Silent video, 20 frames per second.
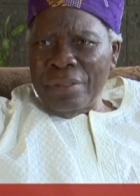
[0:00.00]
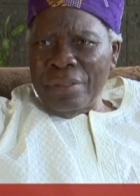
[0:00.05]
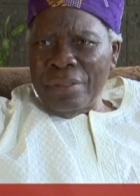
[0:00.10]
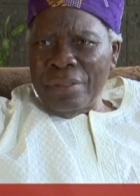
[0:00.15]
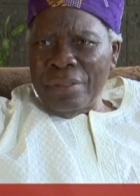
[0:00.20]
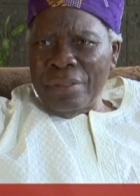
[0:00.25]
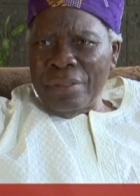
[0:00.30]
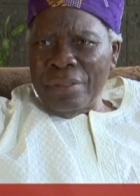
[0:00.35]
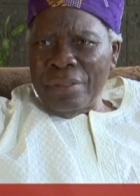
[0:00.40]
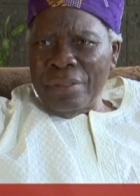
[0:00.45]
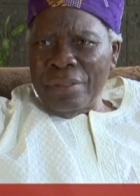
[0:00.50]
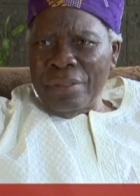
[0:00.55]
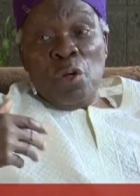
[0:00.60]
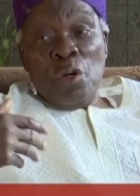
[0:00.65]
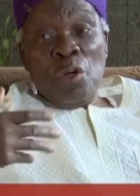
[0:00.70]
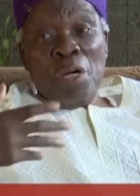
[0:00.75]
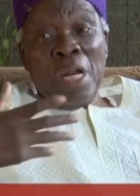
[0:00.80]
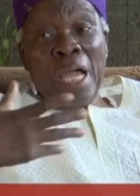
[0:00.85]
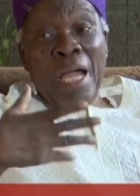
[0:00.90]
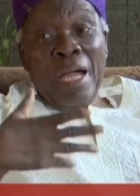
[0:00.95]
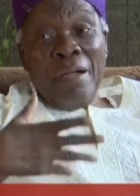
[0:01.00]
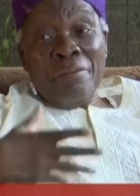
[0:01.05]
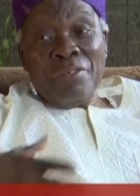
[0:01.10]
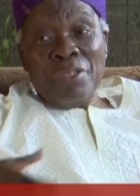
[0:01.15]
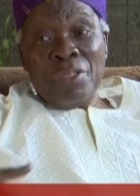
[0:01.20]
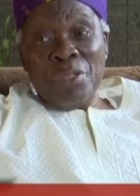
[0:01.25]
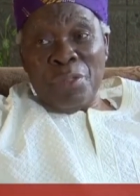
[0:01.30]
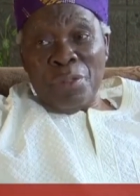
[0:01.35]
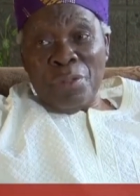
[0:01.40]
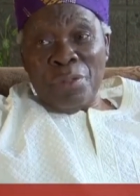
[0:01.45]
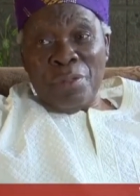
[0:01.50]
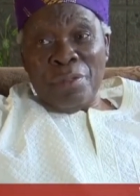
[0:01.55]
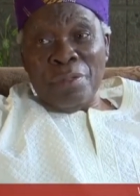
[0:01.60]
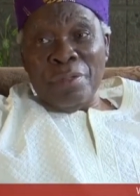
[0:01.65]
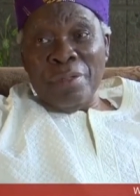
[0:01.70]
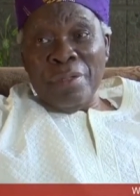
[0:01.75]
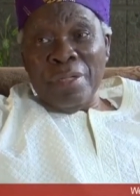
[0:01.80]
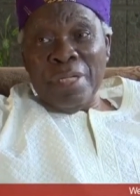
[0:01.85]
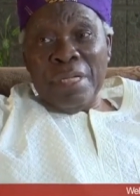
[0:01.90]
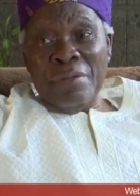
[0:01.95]
We wish we have to.
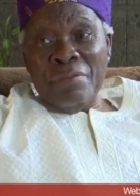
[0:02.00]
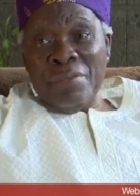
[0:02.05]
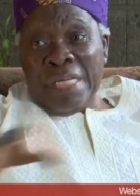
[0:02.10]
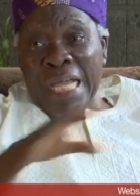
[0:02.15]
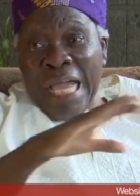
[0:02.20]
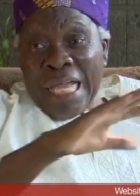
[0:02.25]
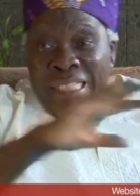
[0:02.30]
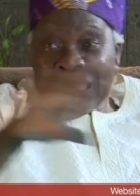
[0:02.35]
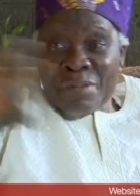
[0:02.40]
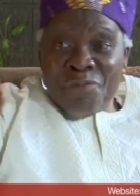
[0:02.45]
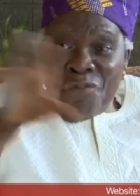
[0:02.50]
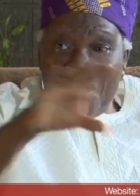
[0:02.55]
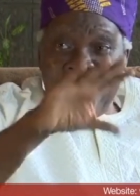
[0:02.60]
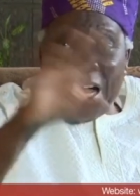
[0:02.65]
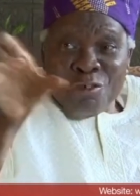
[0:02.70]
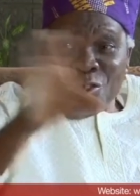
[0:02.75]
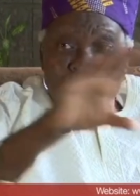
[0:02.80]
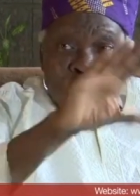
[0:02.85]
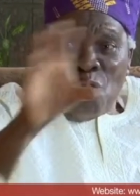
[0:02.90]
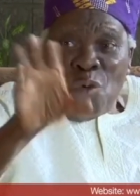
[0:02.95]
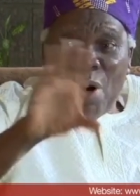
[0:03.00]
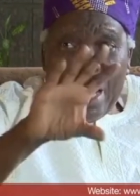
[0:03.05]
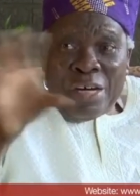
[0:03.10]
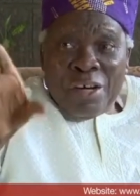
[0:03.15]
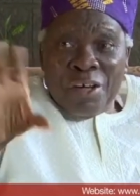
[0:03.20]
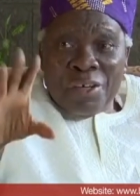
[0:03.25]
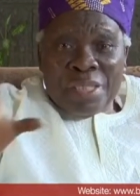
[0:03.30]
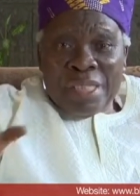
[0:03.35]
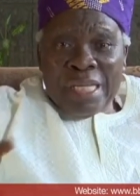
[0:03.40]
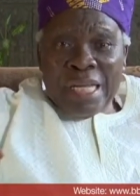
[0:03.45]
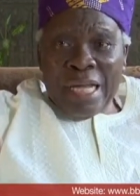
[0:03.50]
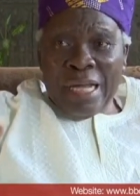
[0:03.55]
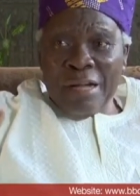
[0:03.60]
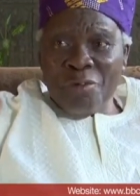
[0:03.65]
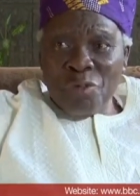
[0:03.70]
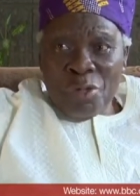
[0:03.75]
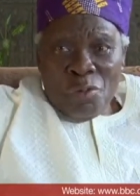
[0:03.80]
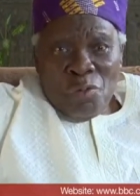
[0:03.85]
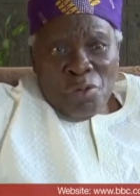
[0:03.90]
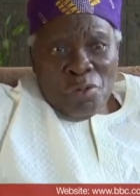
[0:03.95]
If that factor were not there,
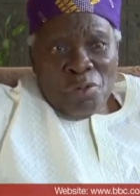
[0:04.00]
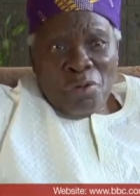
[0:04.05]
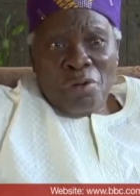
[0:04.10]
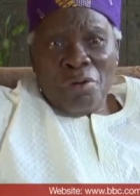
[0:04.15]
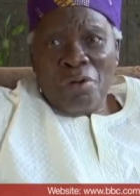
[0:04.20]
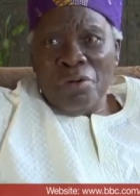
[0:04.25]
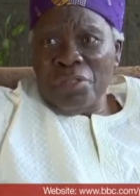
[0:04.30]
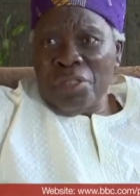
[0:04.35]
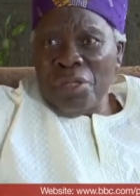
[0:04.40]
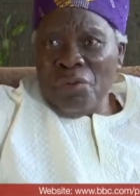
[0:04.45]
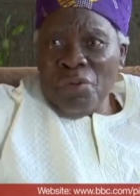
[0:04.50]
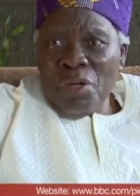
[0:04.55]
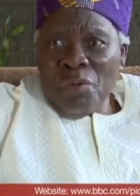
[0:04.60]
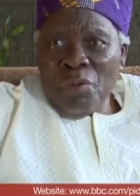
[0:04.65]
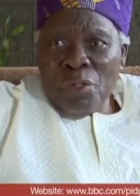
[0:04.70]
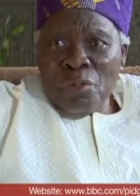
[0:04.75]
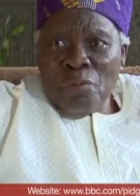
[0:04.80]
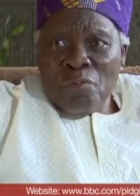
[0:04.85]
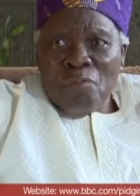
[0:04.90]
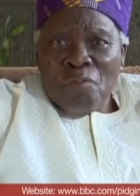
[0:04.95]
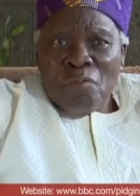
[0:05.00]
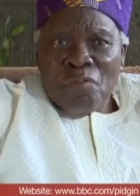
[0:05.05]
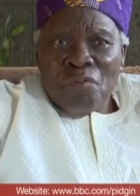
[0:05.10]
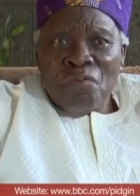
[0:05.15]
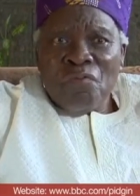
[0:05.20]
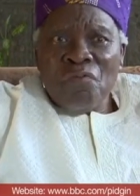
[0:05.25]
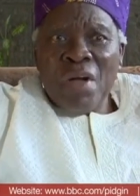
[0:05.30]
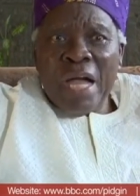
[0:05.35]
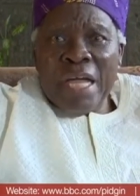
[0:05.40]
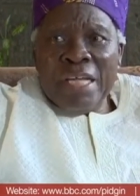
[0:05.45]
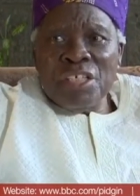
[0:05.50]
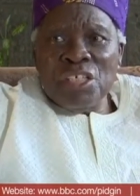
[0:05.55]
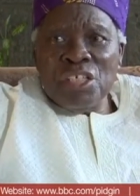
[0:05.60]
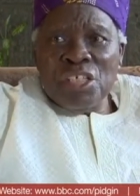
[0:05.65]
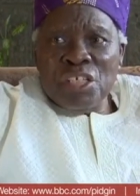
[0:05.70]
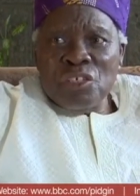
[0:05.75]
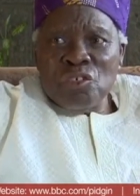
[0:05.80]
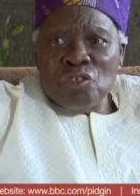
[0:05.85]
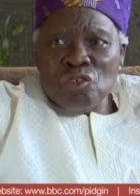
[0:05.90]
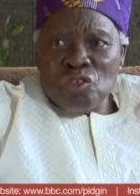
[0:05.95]
we would, we would fight
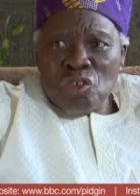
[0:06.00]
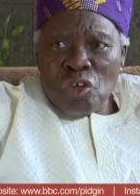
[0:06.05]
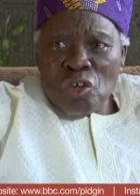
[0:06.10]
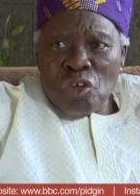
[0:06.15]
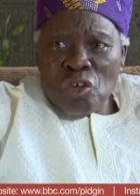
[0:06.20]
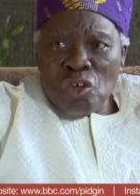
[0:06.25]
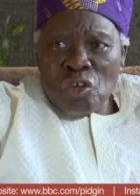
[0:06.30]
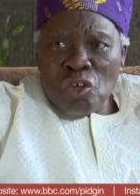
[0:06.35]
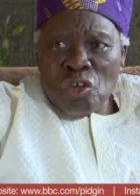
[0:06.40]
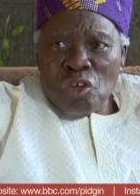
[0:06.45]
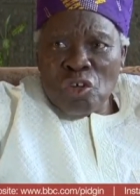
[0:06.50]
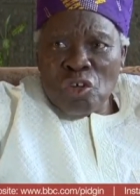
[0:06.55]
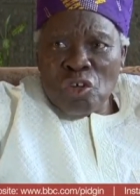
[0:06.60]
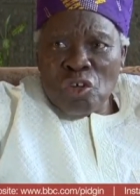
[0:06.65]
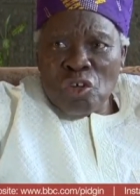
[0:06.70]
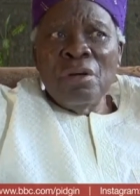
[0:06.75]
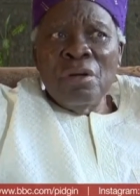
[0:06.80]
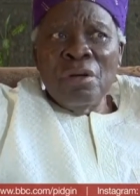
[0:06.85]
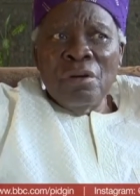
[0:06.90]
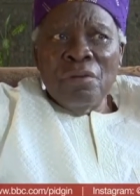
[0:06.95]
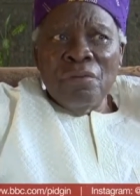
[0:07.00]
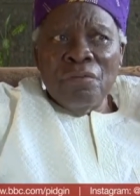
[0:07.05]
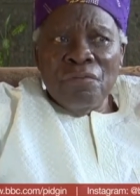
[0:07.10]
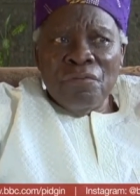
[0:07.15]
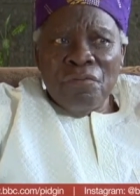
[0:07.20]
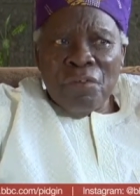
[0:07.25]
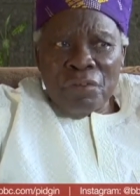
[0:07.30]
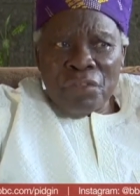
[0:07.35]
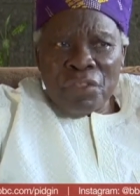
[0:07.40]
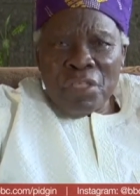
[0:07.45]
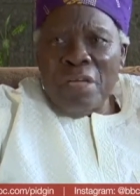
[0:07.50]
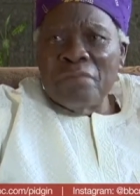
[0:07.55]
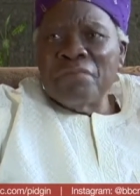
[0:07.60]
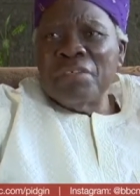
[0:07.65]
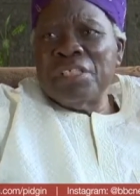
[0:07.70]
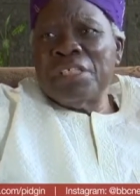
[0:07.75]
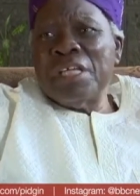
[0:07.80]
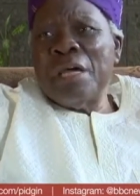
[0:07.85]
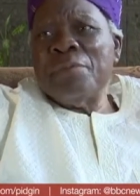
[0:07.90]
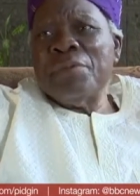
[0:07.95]
this struggle for self
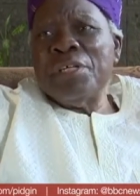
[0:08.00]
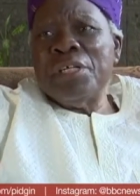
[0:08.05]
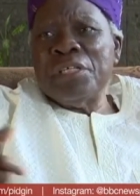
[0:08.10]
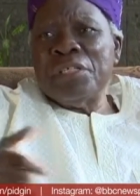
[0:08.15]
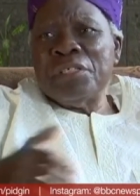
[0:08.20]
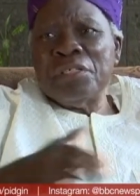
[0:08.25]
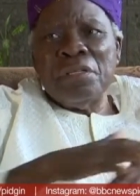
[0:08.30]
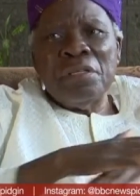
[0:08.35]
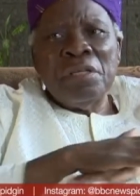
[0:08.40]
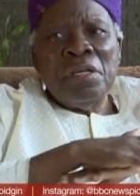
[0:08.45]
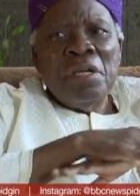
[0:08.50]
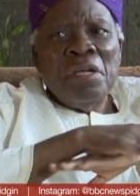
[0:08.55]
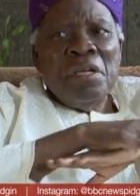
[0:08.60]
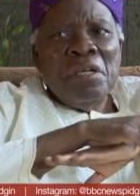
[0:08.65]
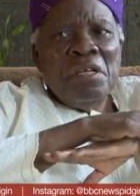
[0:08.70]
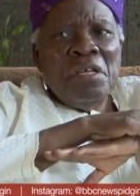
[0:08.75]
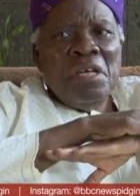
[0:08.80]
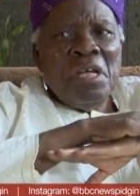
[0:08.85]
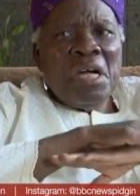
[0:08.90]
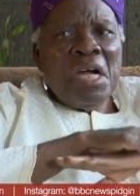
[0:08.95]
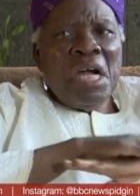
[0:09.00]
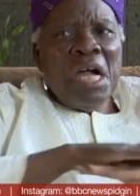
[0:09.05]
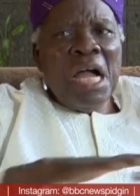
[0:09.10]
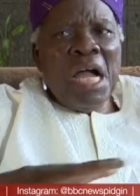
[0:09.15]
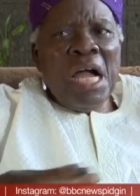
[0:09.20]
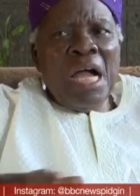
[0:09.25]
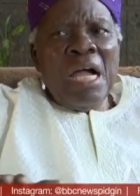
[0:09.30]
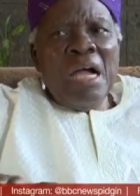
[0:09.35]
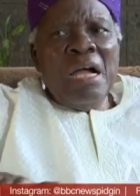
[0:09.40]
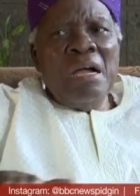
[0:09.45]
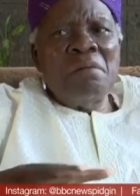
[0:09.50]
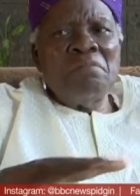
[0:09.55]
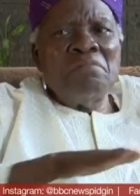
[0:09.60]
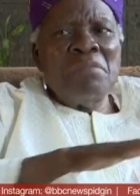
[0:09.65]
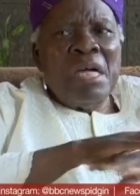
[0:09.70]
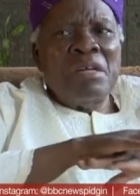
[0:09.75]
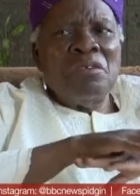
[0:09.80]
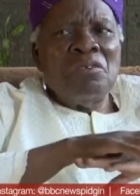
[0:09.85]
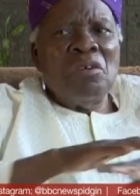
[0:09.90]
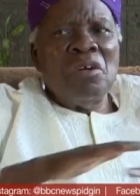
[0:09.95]
determination in a calm
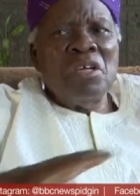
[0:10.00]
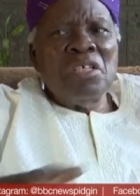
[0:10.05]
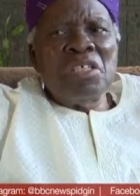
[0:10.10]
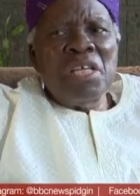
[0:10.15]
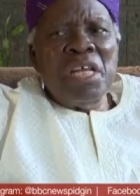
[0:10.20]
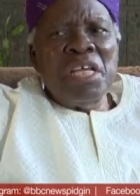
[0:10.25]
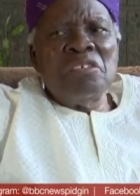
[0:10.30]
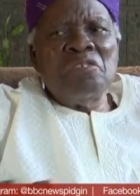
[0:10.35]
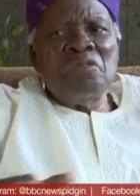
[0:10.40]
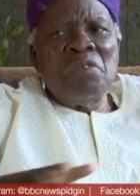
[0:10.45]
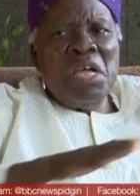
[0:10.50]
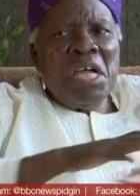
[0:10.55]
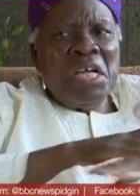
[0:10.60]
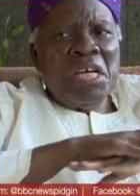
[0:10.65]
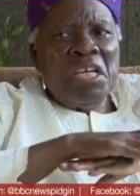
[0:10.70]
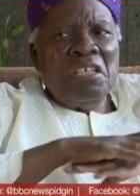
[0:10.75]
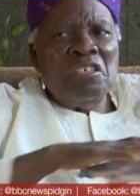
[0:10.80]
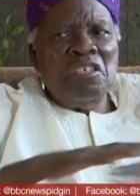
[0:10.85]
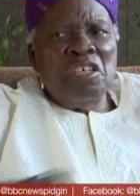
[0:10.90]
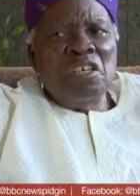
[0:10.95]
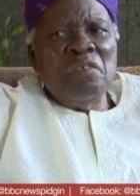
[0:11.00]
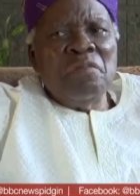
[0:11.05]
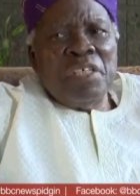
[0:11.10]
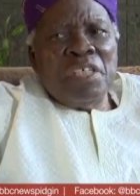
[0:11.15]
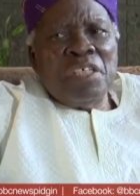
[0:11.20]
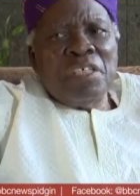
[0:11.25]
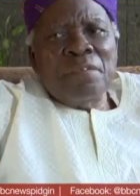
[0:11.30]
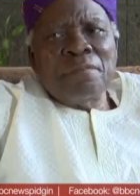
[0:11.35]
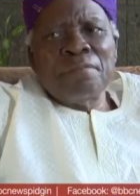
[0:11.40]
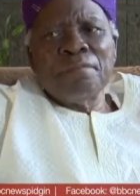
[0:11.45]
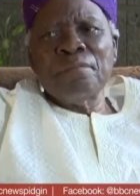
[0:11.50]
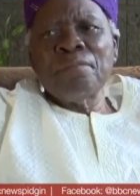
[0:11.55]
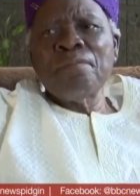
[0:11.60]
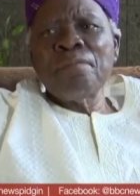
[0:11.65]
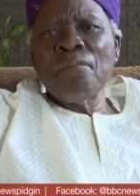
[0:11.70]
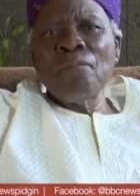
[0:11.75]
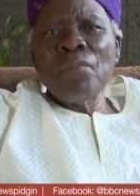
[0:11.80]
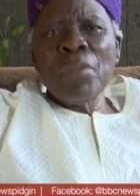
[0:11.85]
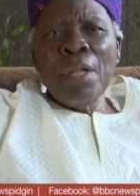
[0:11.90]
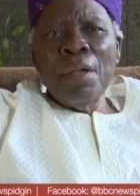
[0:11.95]
and noiseless way and achieve it.
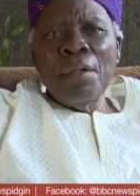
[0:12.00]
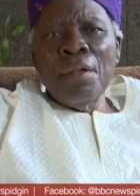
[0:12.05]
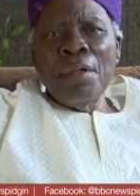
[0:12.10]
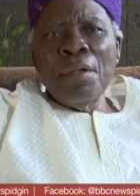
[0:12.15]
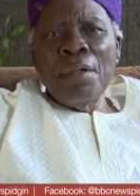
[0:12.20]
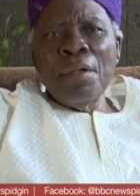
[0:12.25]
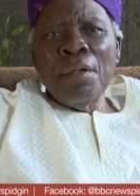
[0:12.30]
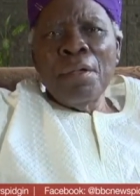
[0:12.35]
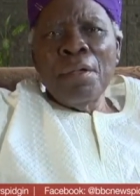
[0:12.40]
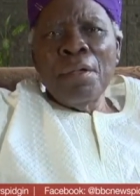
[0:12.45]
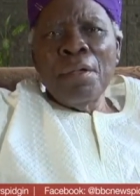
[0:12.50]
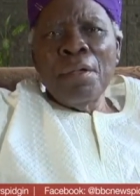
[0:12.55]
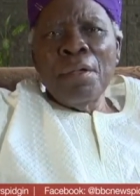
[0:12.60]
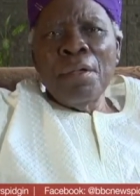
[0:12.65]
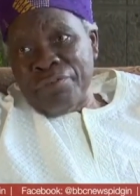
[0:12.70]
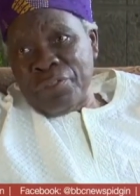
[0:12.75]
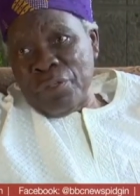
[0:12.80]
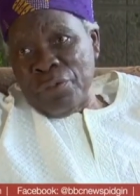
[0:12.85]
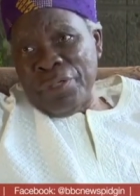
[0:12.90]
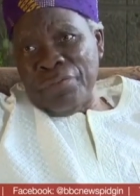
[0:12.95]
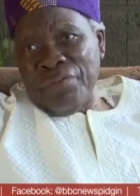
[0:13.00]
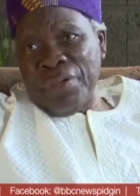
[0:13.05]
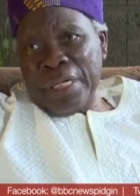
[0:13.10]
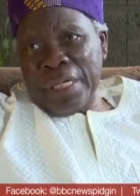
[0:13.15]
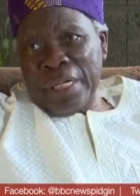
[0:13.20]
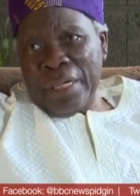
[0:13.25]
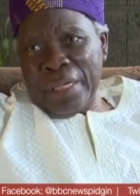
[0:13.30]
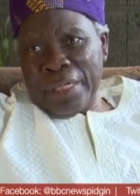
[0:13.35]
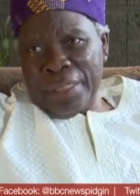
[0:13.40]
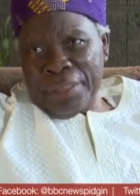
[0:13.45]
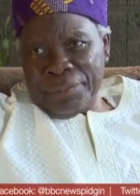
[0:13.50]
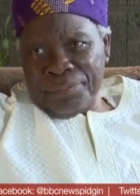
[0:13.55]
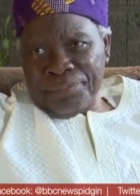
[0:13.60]
But we have to defend our land.